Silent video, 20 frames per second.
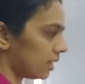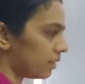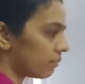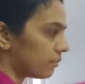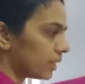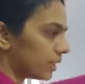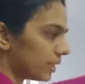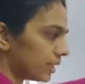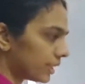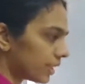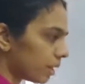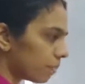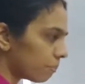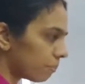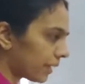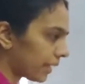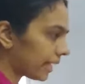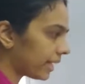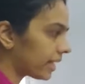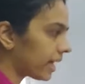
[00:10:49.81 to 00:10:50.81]
a vertical
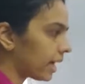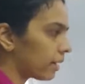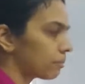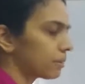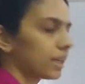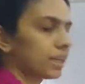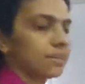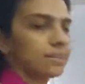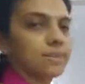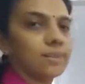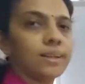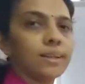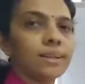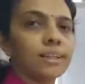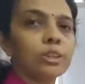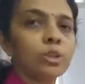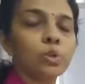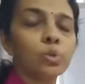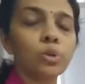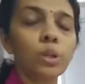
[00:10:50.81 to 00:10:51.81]
plane I am
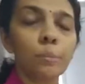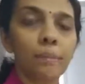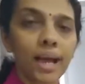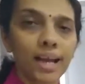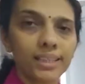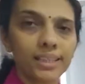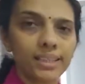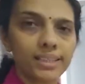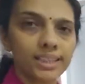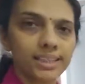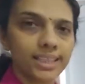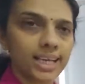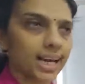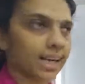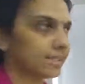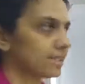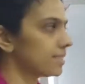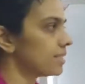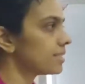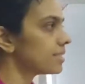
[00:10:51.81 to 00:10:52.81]
considering through the magnetic
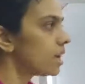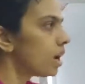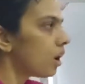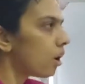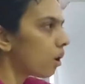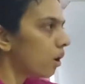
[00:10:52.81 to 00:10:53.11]
axis,